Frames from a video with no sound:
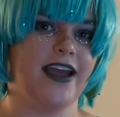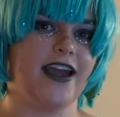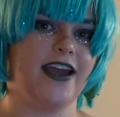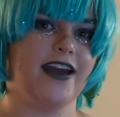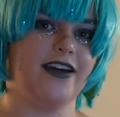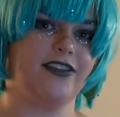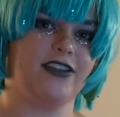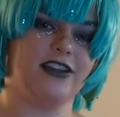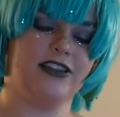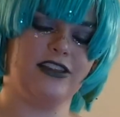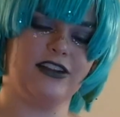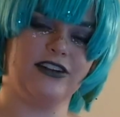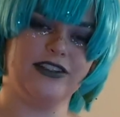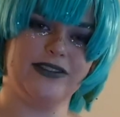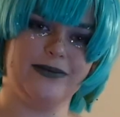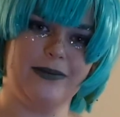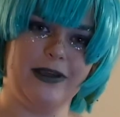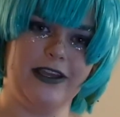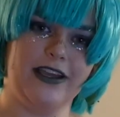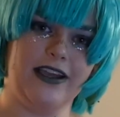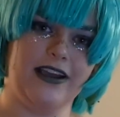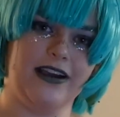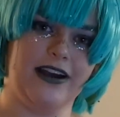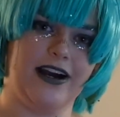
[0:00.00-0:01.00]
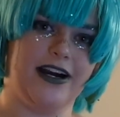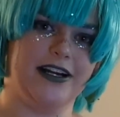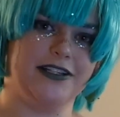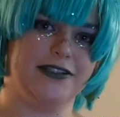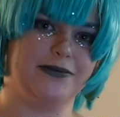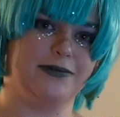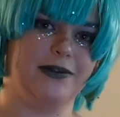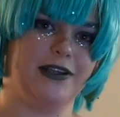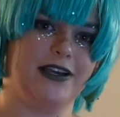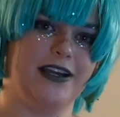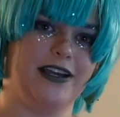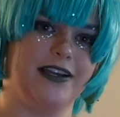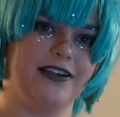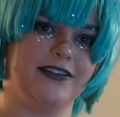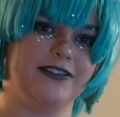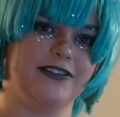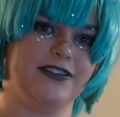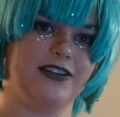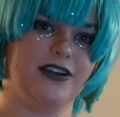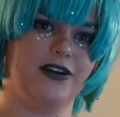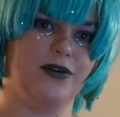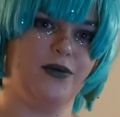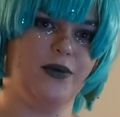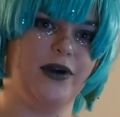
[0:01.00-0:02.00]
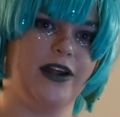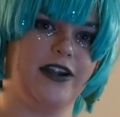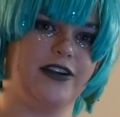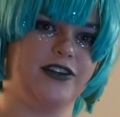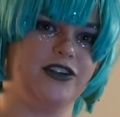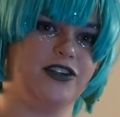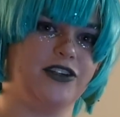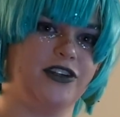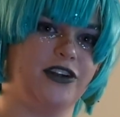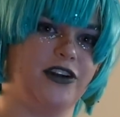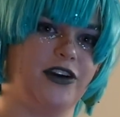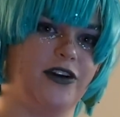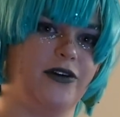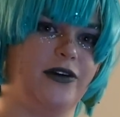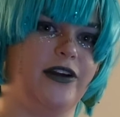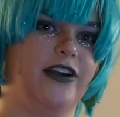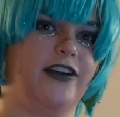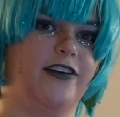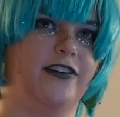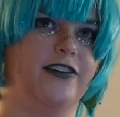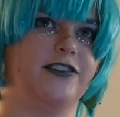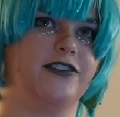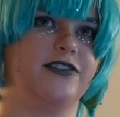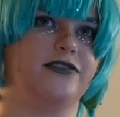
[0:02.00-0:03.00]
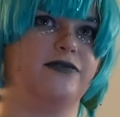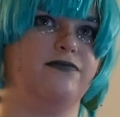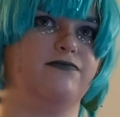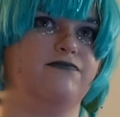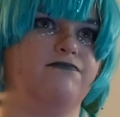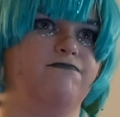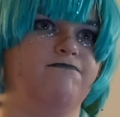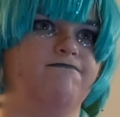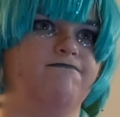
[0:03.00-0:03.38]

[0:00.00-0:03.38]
And then there's making cosplays, which, you know, is